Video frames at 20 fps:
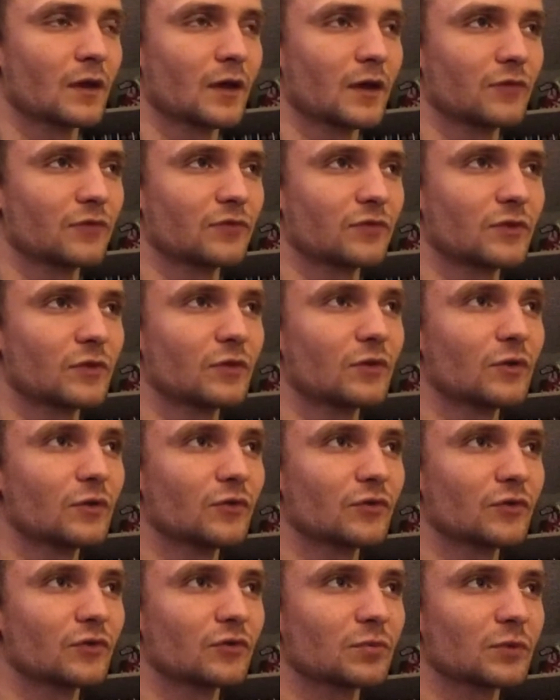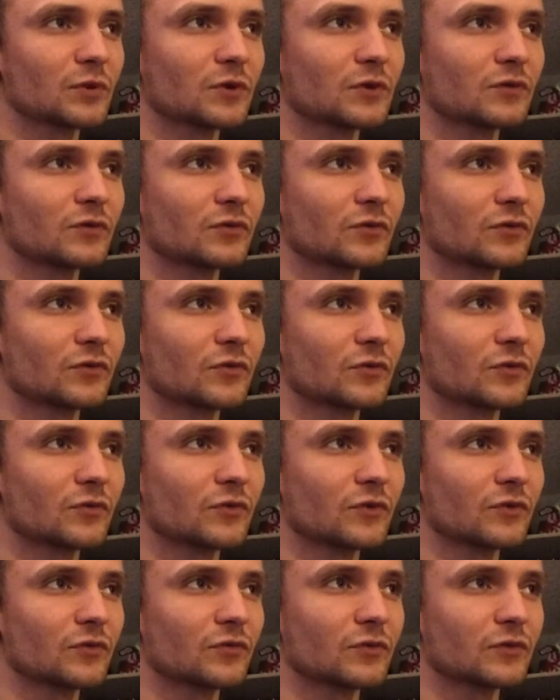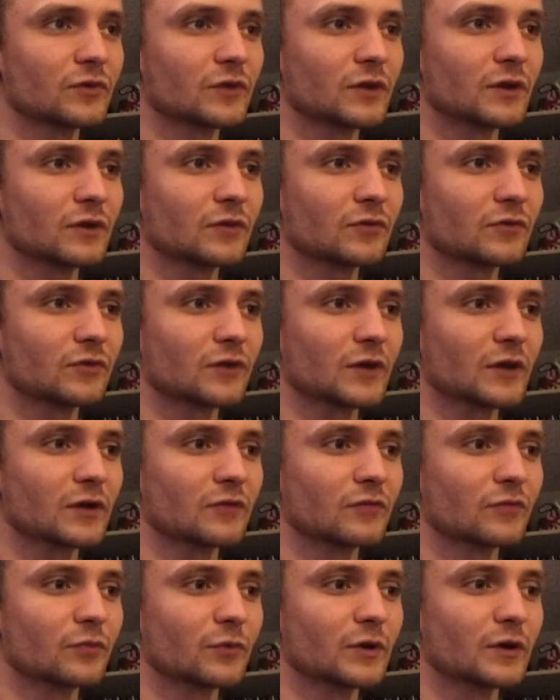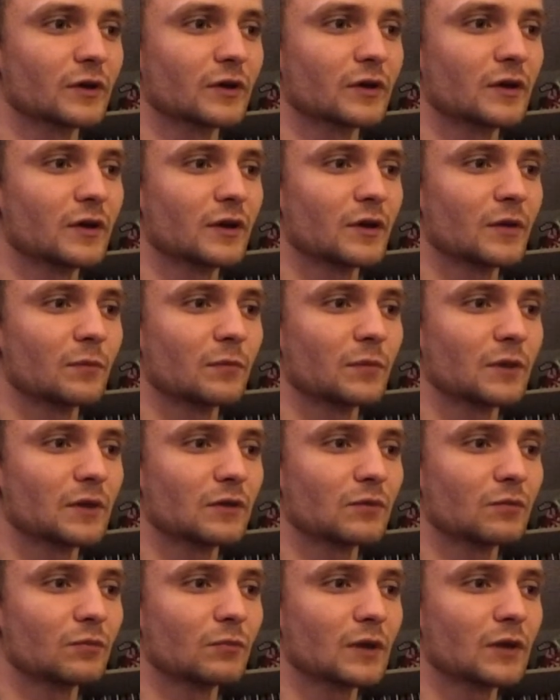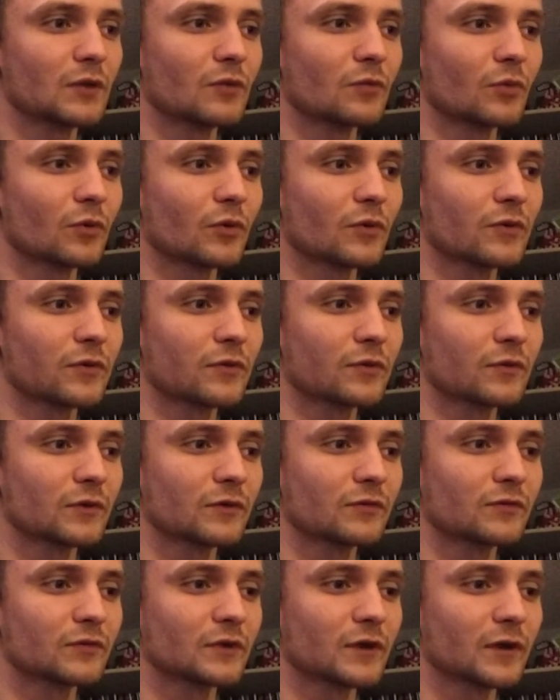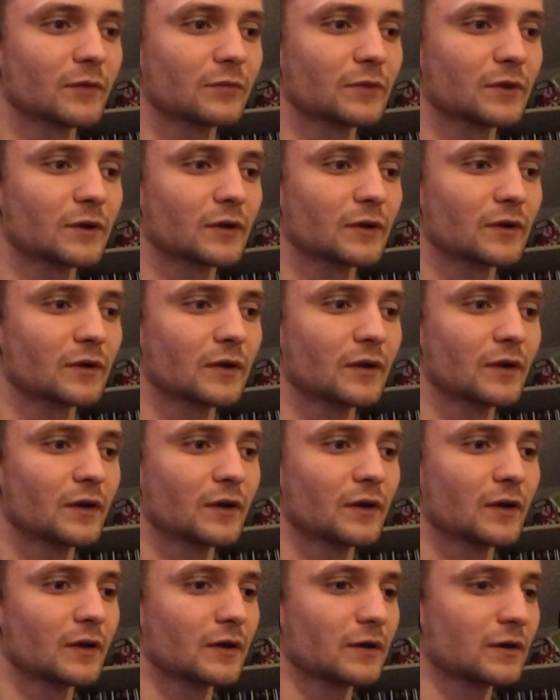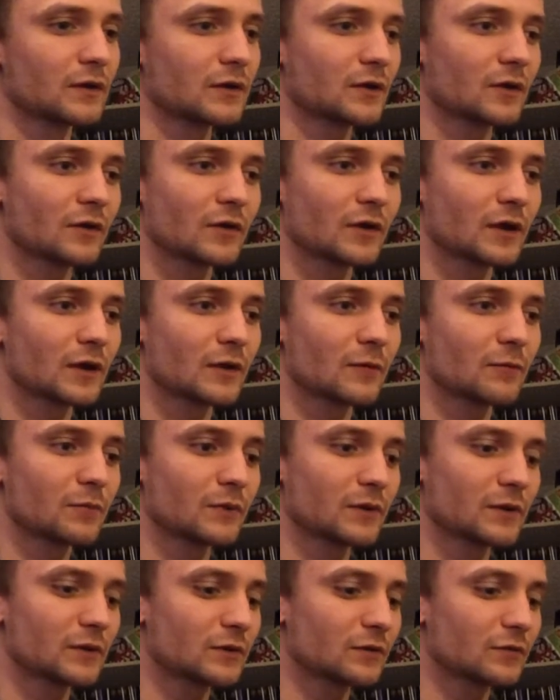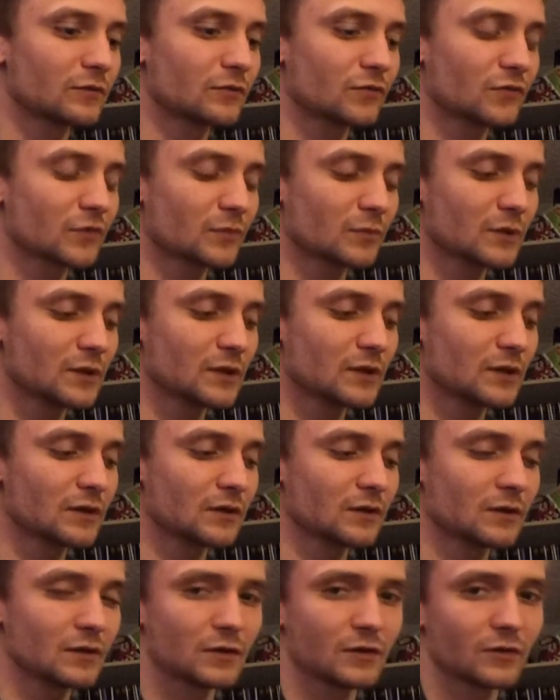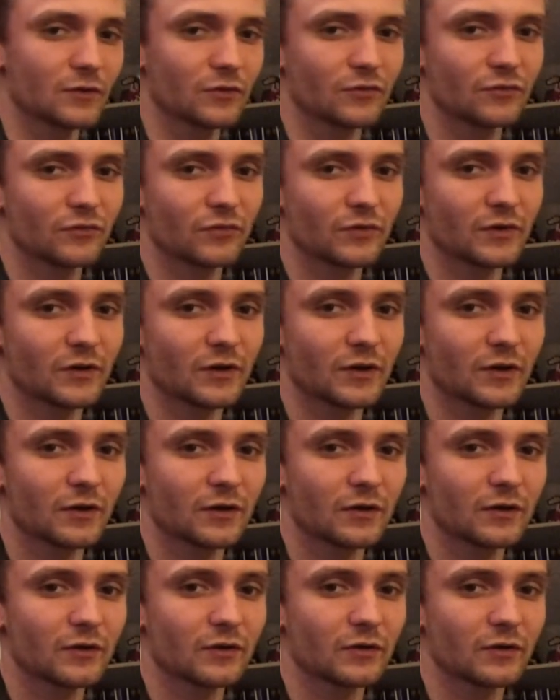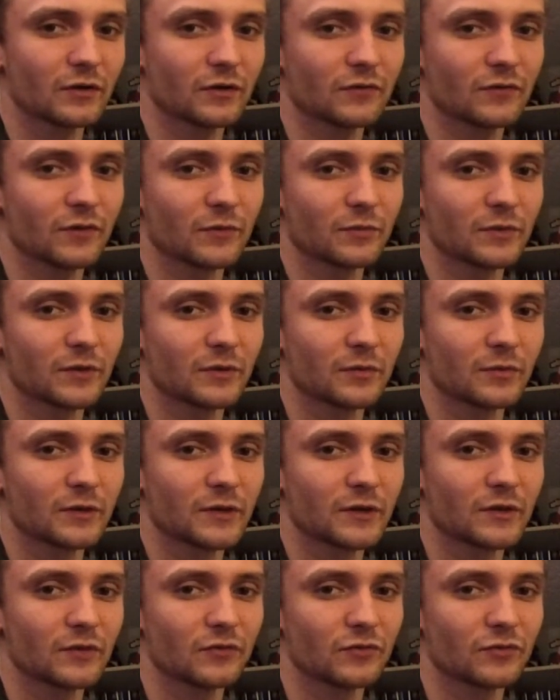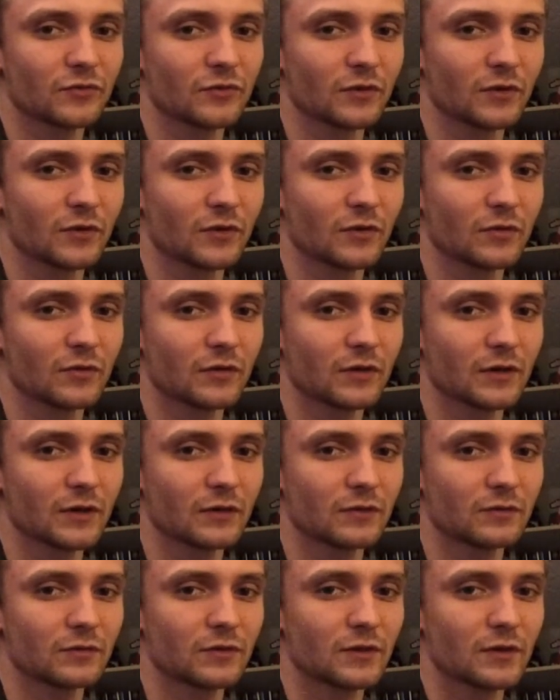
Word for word: it's th- those experiences and those different things is kind of what make made it worth living up there. You know, but for me, you know, it's very hard to live up there because you know it.